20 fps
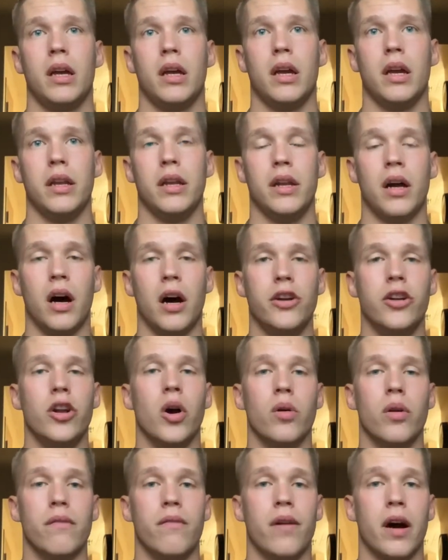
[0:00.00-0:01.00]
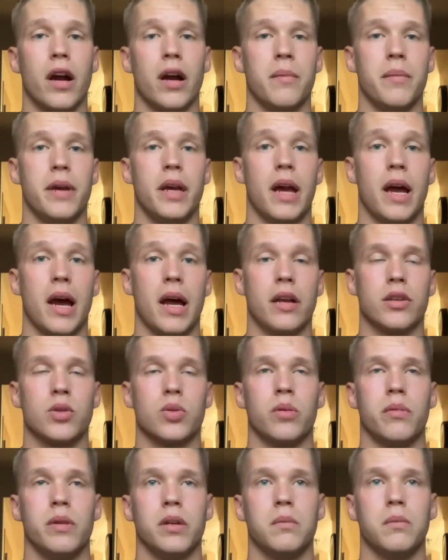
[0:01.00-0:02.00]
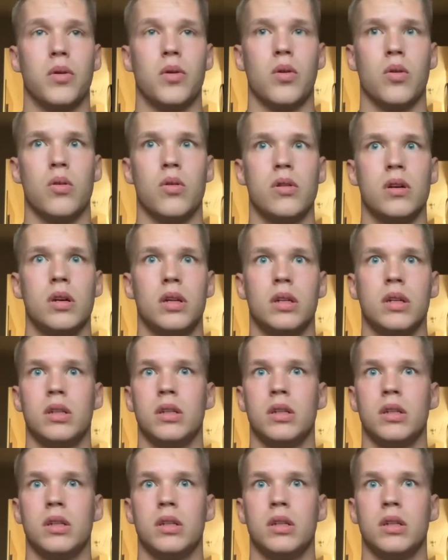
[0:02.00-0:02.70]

an unknown environment at a swimming pool,